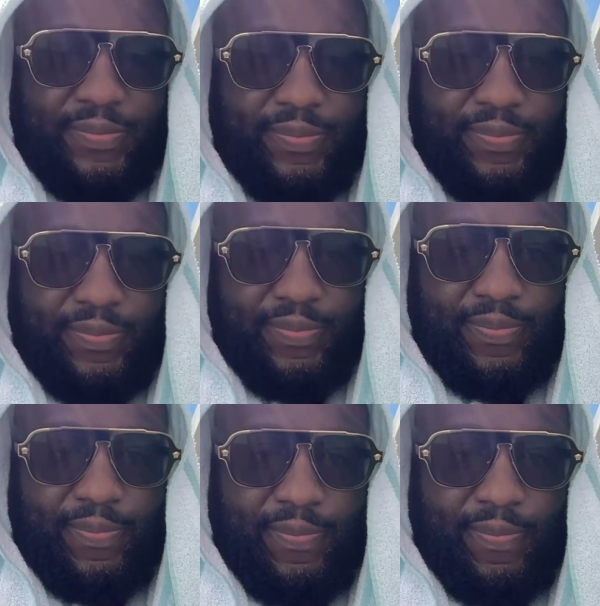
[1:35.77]

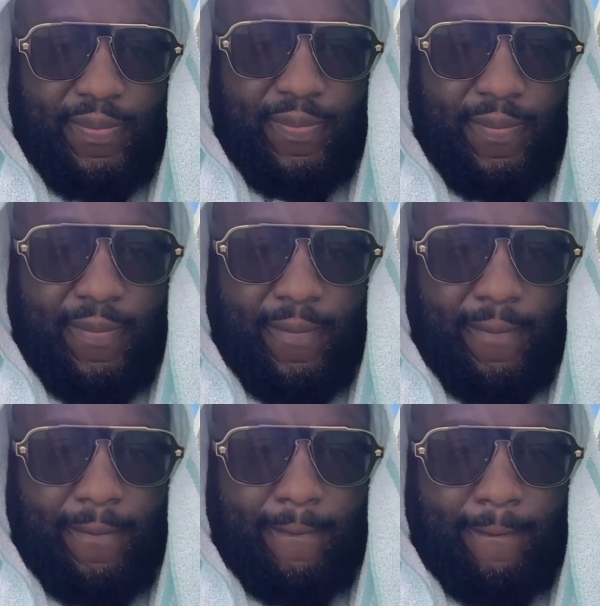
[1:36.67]

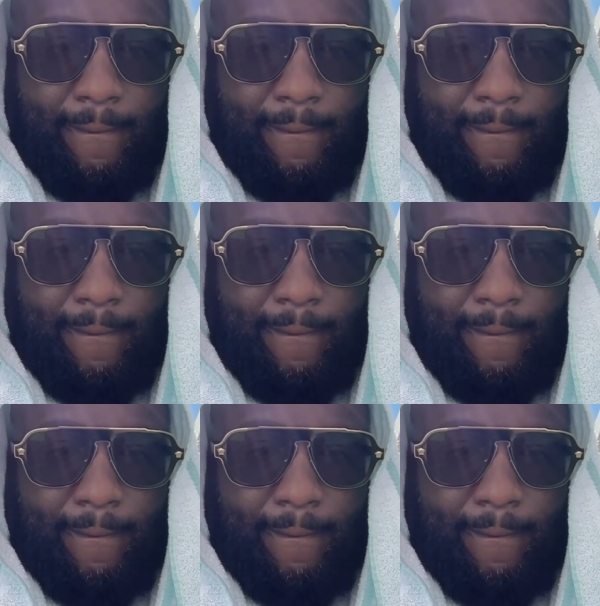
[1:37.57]
No one is speaking in this clip.